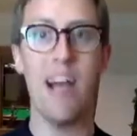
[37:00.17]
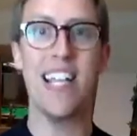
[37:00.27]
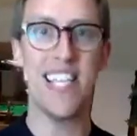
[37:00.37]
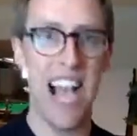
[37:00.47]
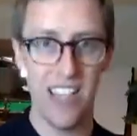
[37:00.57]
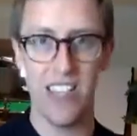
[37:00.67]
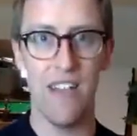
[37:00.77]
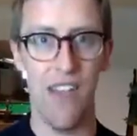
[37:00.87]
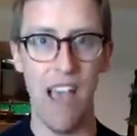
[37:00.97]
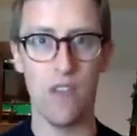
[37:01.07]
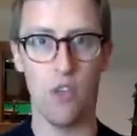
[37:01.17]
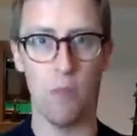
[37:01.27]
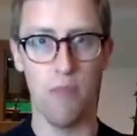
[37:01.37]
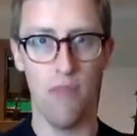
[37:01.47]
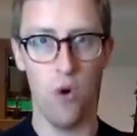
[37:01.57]
My dad's never ever
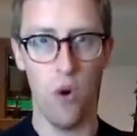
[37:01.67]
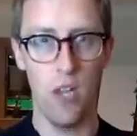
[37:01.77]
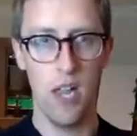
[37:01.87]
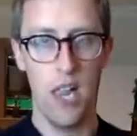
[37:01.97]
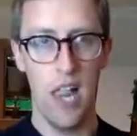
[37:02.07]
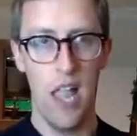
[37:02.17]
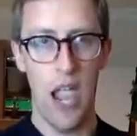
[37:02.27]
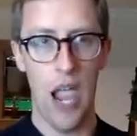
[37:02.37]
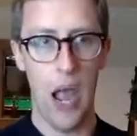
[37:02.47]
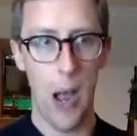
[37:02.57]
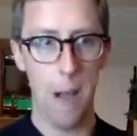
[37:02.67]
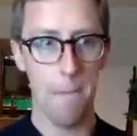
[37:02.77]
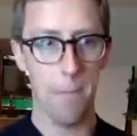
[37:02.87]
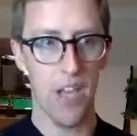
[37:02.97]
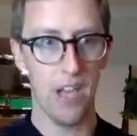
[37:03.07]
done before. And